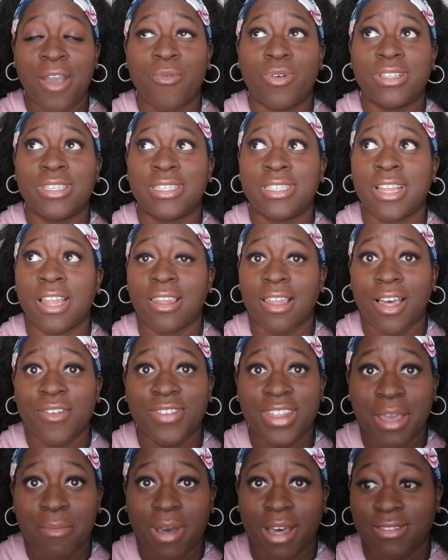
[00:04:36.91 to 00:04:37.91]
And what's
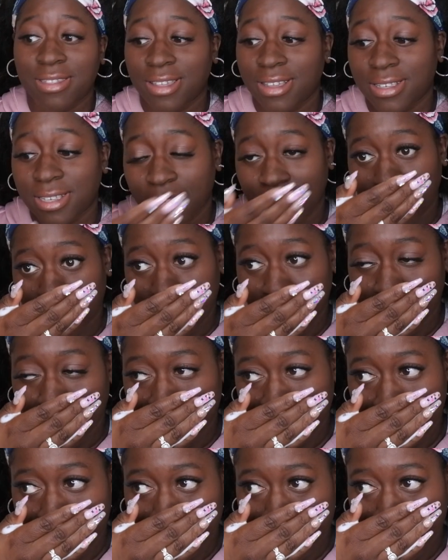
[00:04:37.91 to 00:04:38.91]
lovely about this is